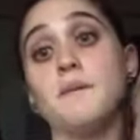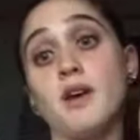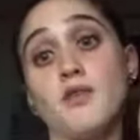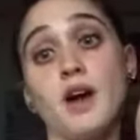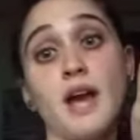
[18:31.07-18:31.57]

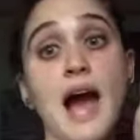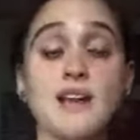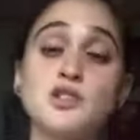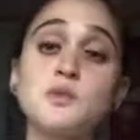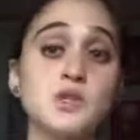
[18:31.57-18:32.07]
if I
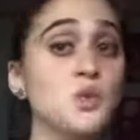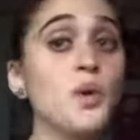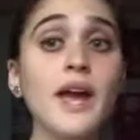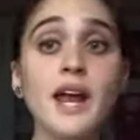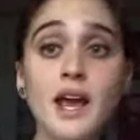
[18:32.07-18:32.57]
add too much
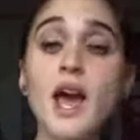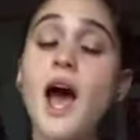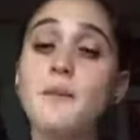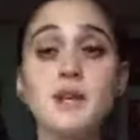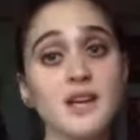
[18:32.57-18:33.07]
weight,
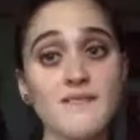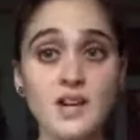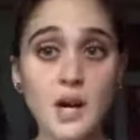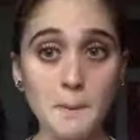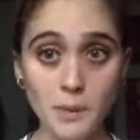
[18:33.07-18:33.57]
I'm going to get
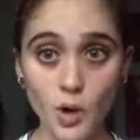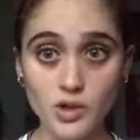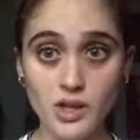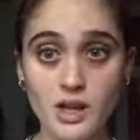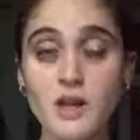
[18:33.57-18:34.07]
very
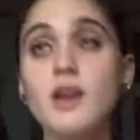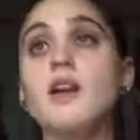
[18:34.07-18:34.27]
bulky.